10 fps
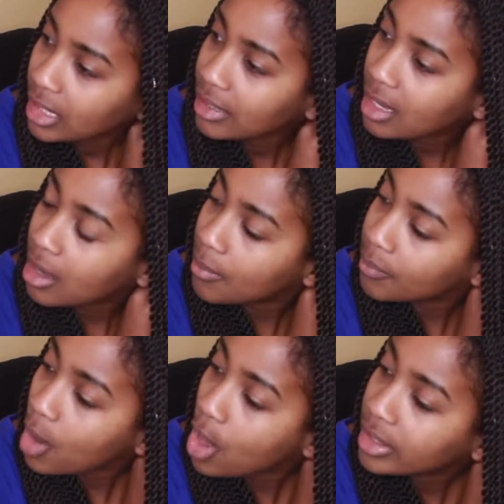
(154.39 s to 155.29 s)

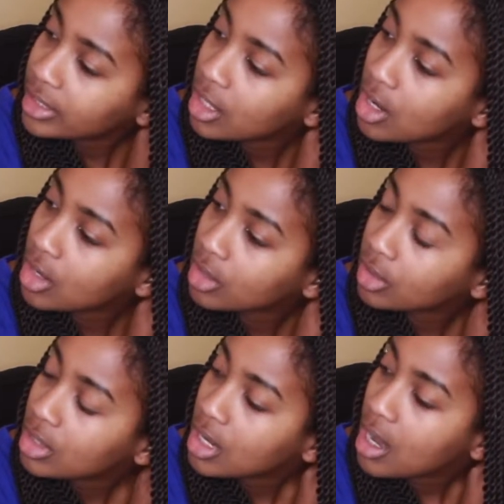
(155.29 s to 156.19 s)
all in
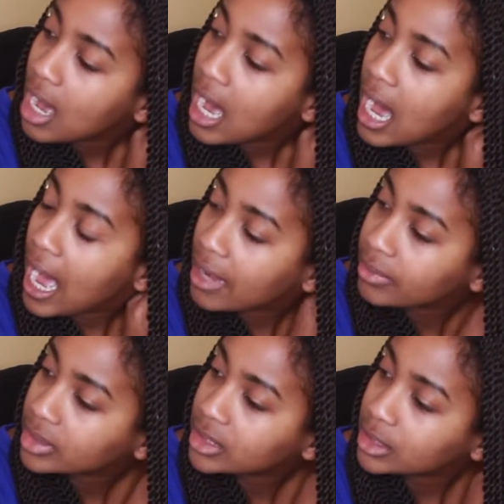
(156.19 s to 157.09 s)
all, I
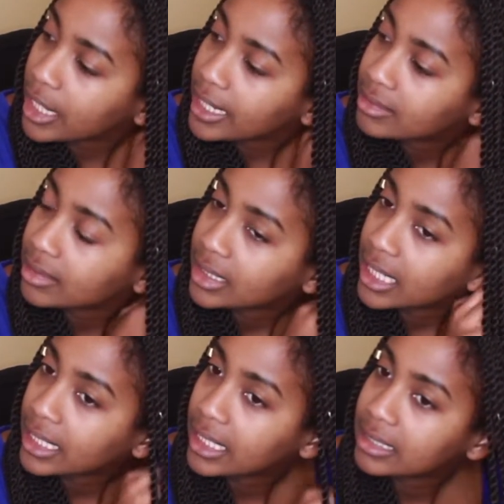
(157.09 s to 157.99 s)
really liked
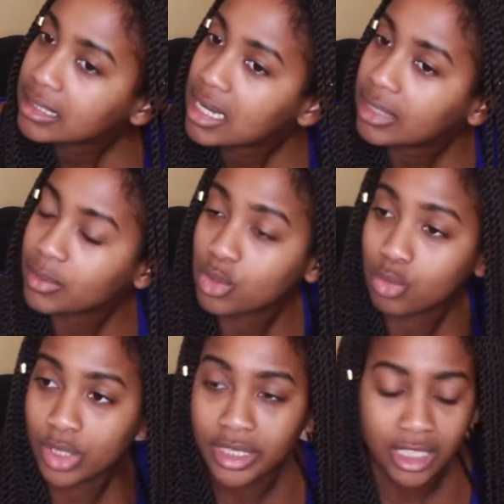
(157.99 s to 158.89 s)
getting it done. It was
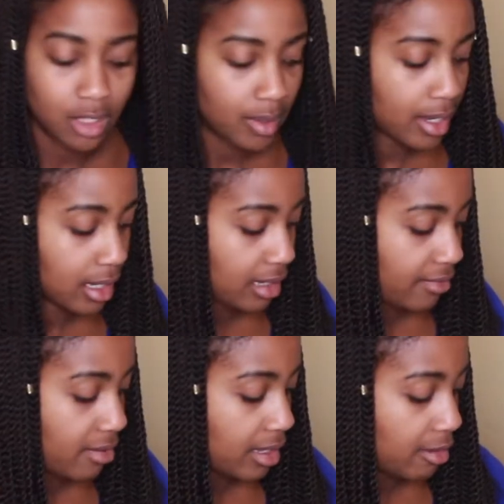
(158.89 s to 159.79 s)
really quick.
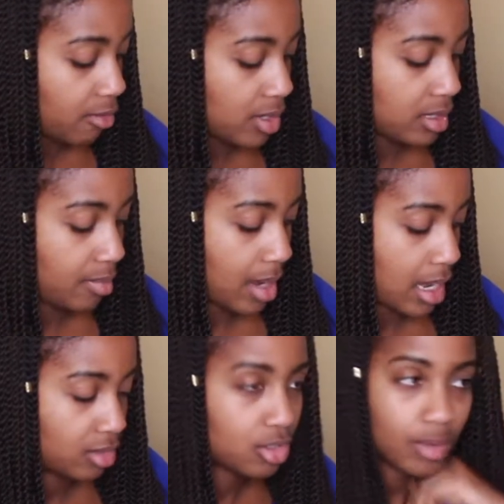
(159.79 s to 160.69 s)
It was
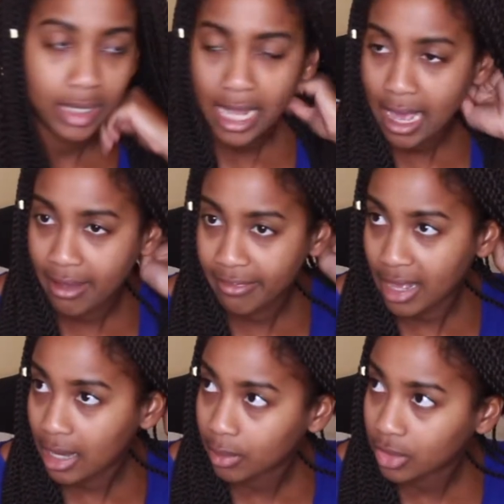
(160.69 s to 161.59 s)
about 2.5
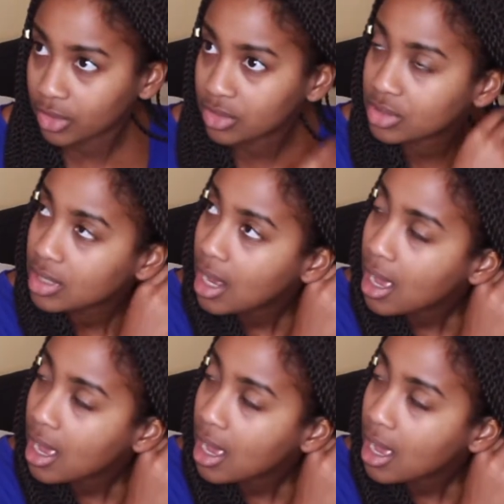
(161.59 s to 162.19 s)
hours.